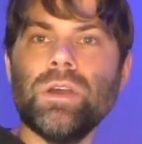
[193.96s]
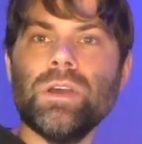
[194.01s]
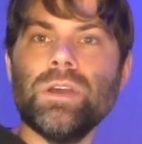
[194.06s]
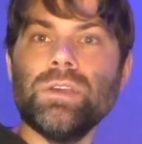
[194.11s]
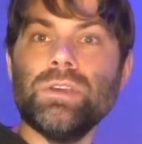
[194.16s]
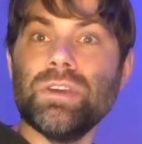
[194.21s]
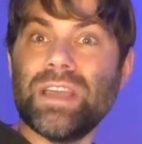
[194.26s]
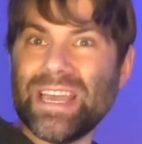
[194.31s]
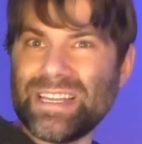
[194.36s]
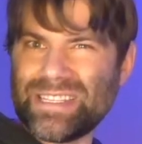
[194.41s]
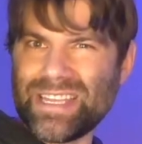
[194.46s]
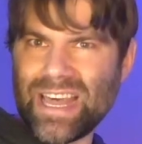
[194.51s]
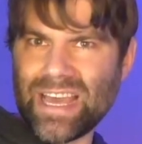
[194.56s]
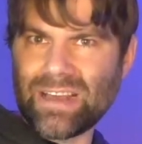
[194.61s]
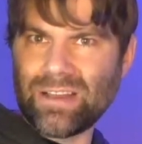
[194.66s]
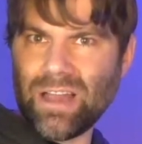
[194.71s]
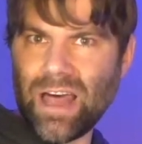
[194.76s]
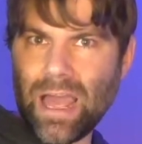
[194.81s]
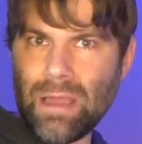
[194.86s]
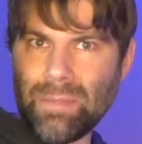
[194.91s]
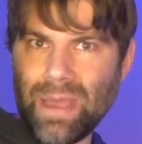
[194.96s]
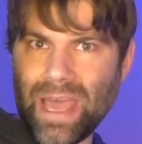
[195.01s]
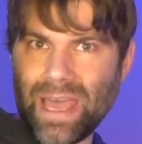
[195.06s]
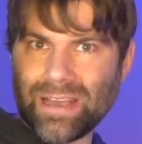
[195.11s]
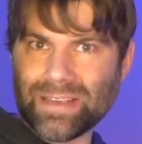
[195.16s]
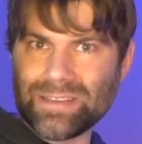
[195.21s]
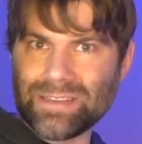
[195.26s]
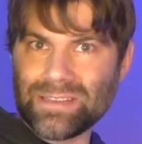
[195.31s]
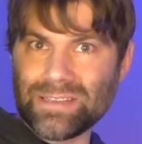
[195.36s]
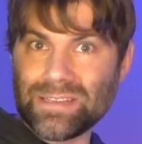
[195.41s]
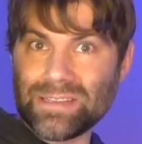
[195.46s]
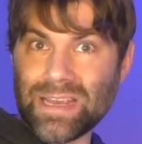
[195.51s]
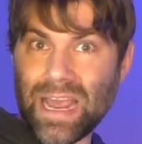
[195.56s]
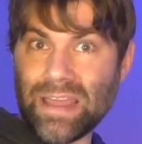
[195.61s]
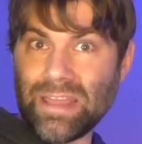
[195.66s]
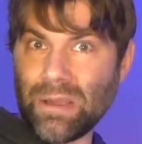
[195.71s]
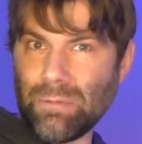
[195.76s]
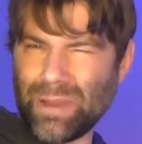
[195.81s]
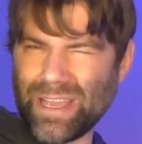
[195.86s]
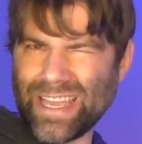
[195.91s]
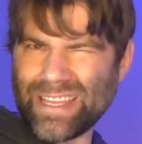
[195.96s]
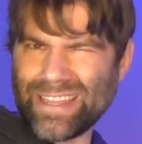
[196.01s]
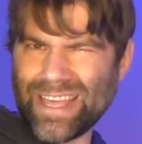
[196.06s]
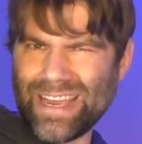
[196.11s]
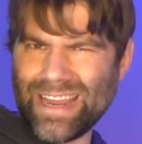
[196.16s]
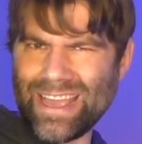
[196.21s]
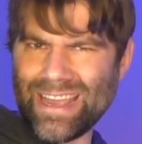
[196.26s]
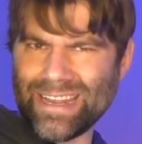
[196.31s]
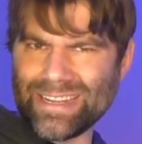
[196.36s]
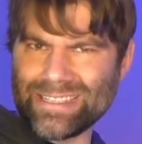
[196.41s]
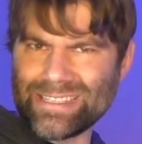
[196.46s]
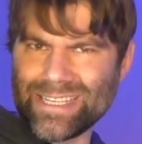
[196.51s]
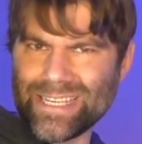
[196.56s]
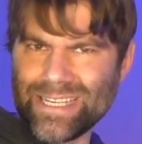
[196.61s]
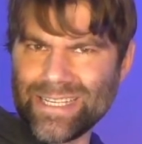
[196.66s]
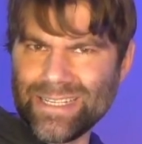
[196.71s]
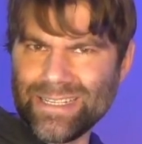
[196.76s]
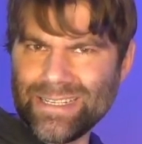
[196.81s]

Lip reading: you get to that climax, and then we get that edit.